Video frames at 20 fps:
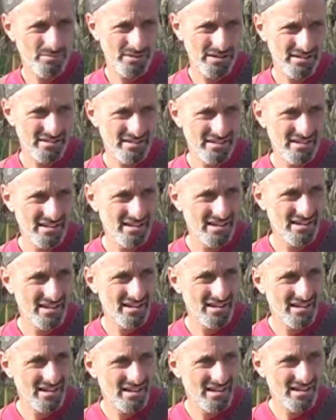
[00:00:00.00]
bit.
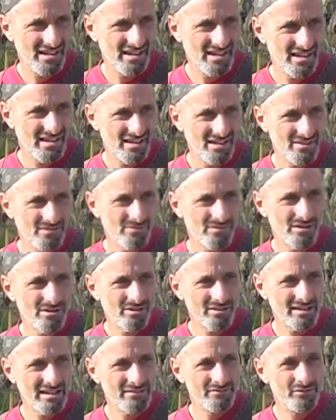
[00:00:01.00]
We're
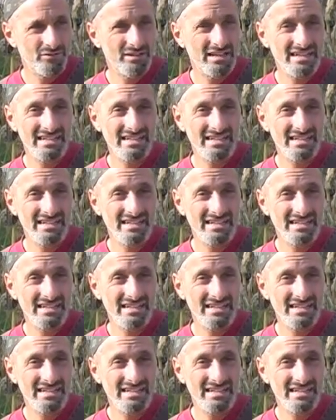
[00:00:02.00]
growing a lot of food.